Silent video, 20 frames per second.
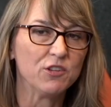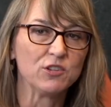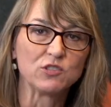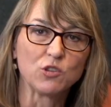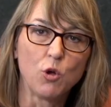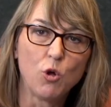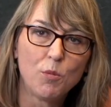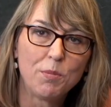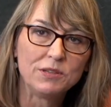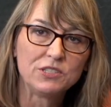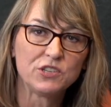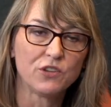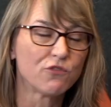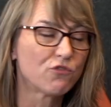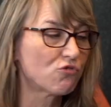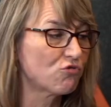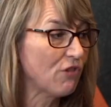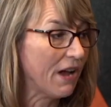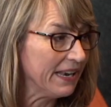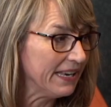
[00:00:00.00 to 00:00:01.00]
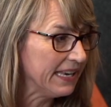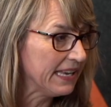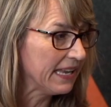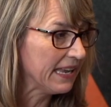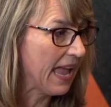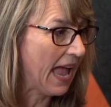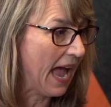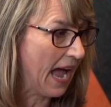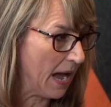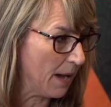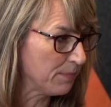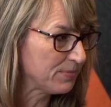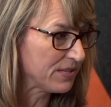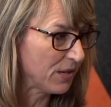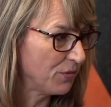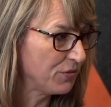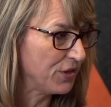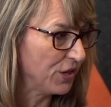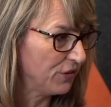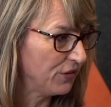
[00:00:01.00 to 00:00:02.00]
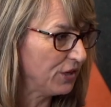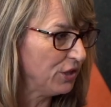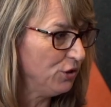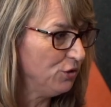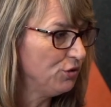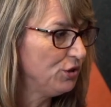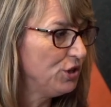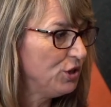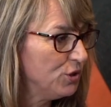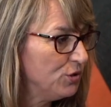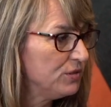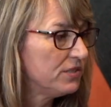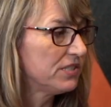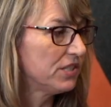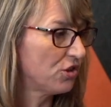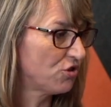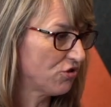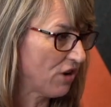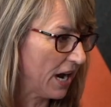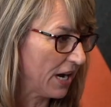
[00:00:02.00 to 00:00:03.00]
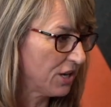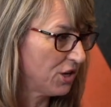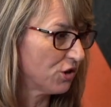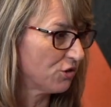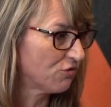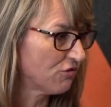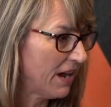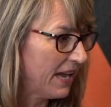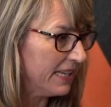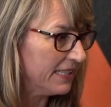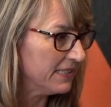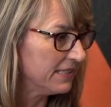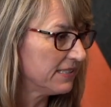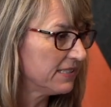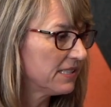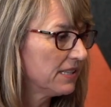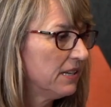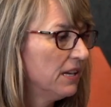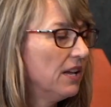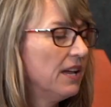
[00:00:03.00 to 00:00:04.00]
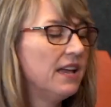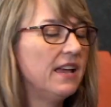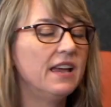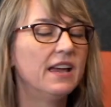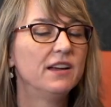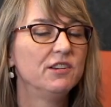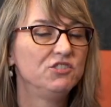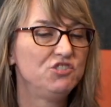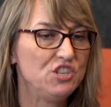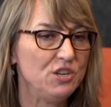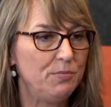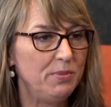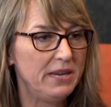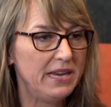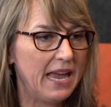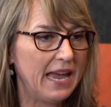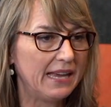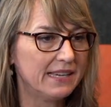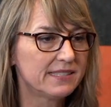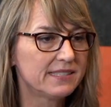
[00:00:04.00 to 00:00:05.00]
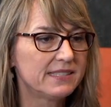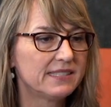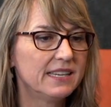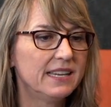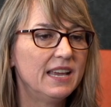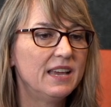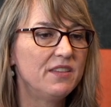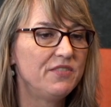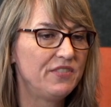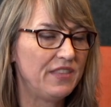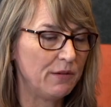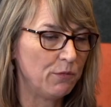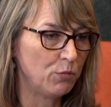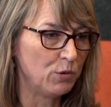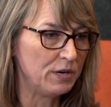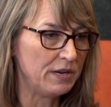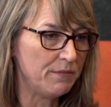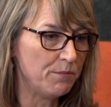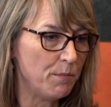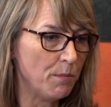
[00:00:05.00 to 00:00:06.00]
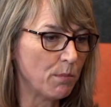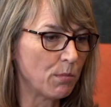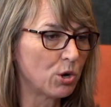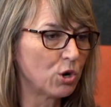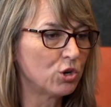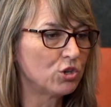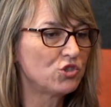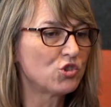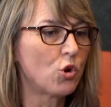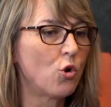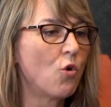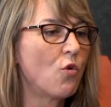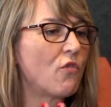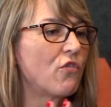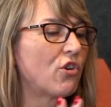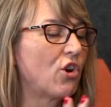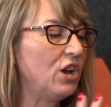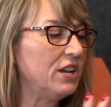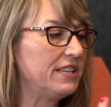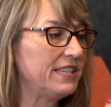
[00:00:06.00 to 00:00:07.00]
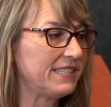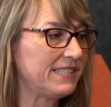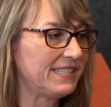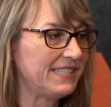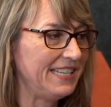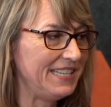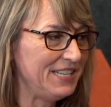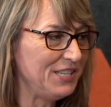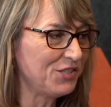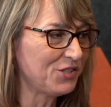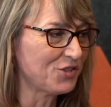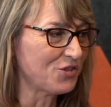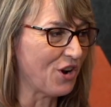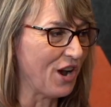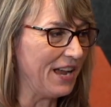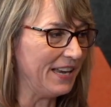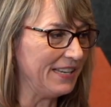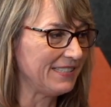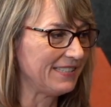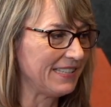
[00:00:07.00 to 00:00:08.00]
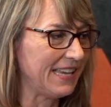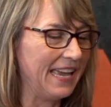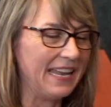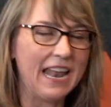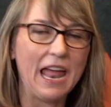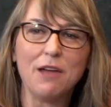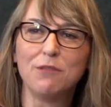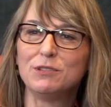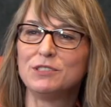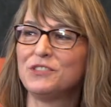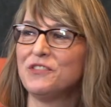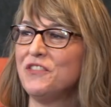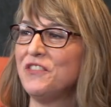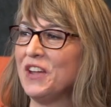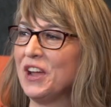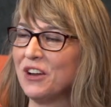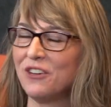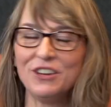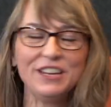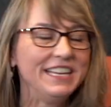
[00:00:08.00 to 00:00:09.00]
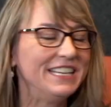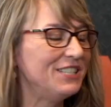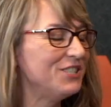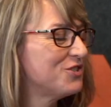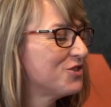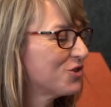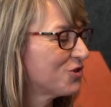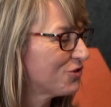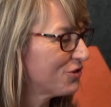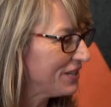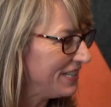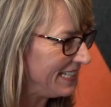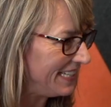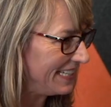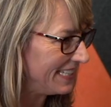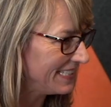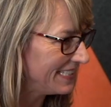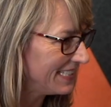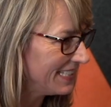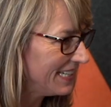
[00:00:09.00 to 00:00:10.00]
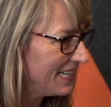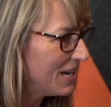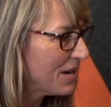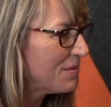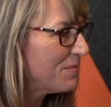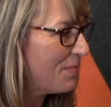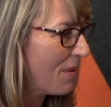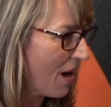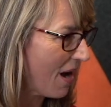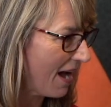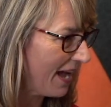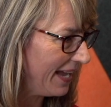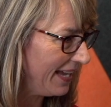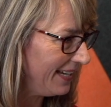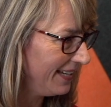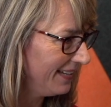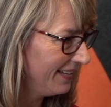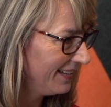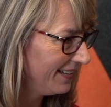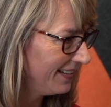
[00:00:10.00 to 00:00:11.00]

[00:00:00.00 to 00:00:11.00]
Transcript: there's a whole bunch of running apps out there that you use to track your runs, GPS, that would merge over onto City Strides. And I was very intrigued by